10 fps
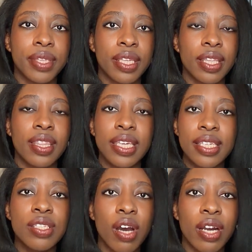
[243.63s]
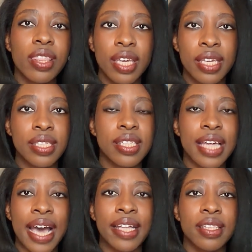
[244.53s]
these are things
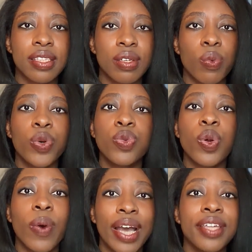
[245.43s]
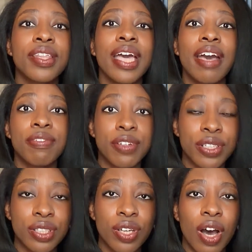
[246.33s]
that would require the effort
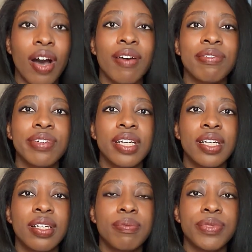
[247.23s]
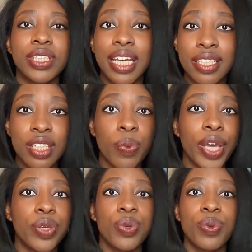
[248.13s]
of changing the way
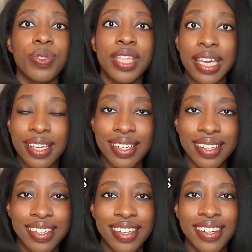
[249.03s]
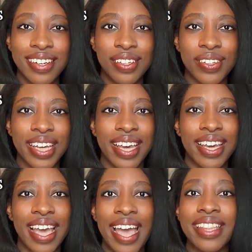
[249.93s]
you think. Okay,
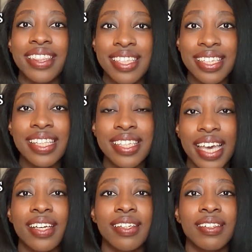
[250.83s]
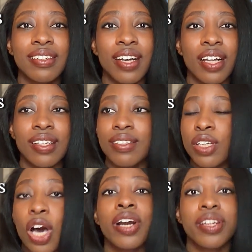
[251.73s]
and this can take
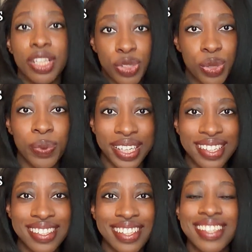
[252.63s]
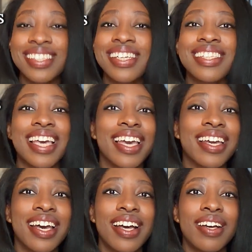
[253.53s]
longer than 2 weeks, so this can take
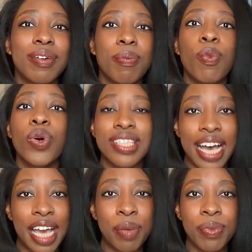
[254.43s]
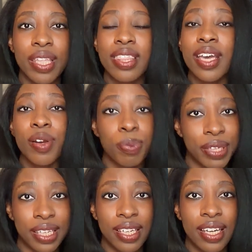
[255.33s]
more time.
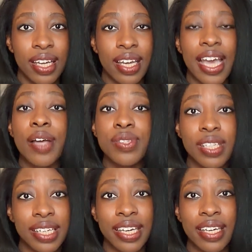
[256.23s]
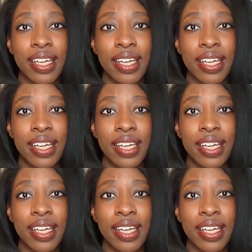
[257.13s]
Therapy, counseling,